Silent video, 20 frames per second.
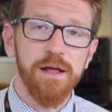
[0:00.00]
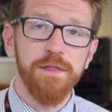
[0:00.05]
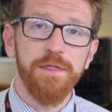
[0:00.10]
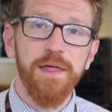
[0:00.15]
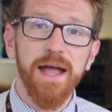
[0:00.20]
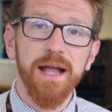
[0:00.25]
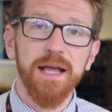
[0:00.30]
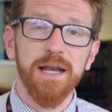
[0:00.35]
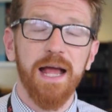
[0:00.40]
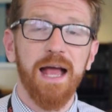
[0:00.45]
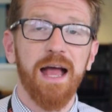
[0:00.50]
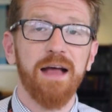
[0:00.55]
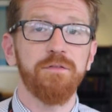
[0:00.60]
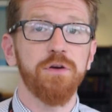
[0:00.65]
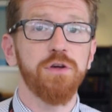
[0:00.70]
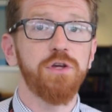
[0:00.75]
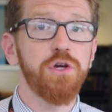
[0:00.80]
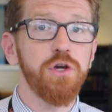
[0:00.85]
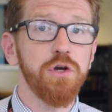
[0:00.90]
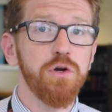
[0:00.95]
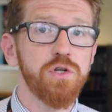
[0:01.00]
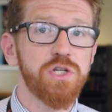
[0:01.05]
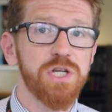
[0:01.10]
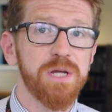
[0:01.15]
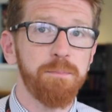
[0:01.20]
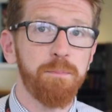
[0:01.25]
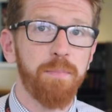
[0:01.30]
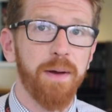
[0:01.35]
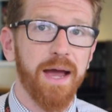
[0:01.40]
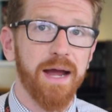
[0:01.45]
they're going to have a huge
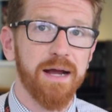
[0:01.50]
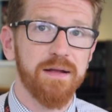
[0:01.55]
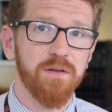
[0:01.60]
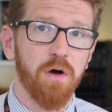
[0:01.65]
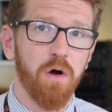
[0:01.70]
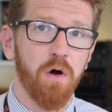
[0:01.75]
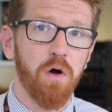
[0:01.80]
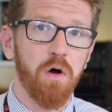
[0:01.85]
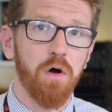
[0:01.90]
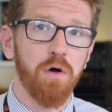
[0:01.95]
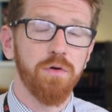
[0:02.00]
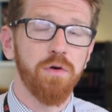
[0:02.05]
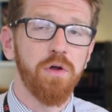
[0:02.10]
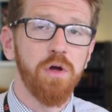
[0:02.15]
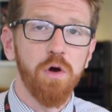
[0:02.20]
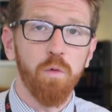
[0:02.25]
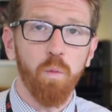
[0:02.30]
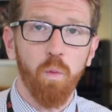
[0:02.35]
impact on